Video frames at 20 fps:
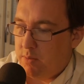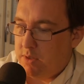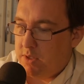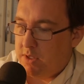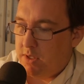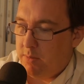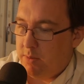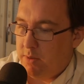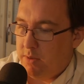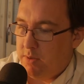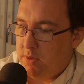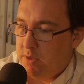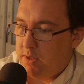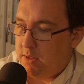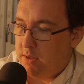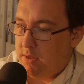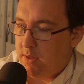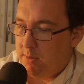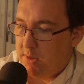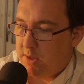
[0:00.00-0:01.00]
whiskey produced
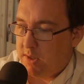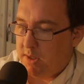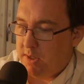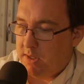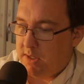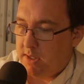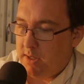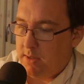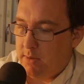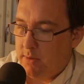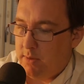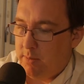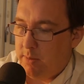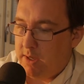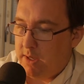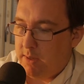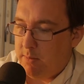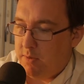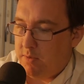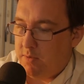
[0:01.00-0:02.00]
at the Yamazaki Distillery
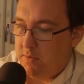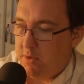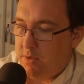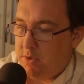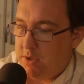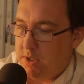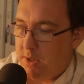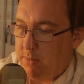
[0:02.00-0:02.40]
became the first